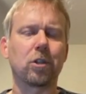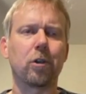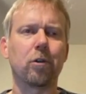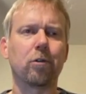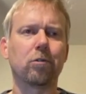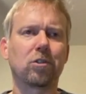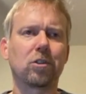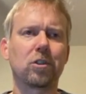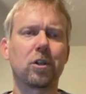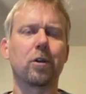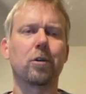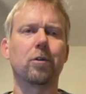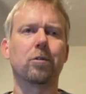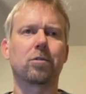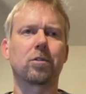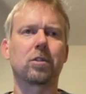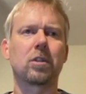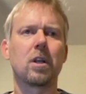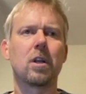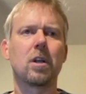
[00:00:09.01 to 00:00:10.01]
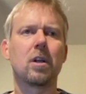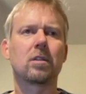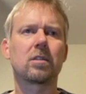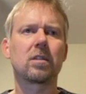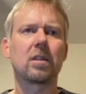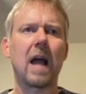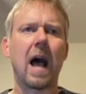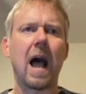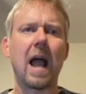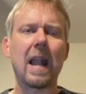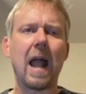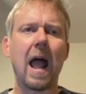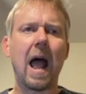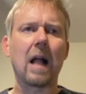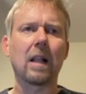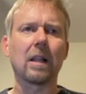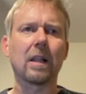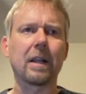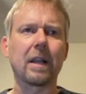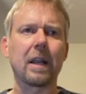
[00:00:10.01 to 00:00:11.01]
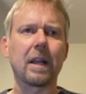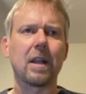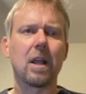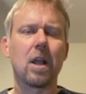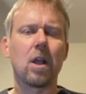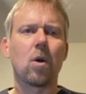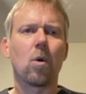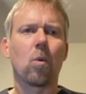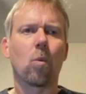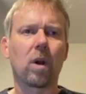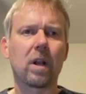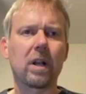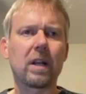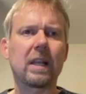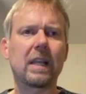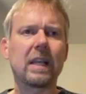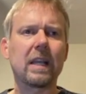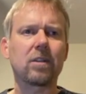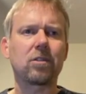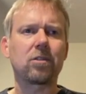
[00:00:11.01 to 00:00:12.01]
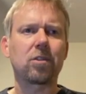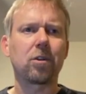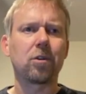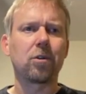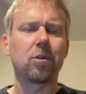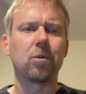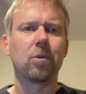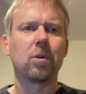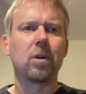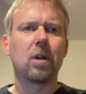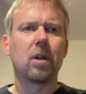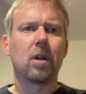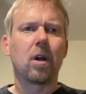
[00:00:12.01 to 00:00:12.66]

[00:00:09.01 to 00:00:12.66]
Huge news tonight, Alan, and we're going to get to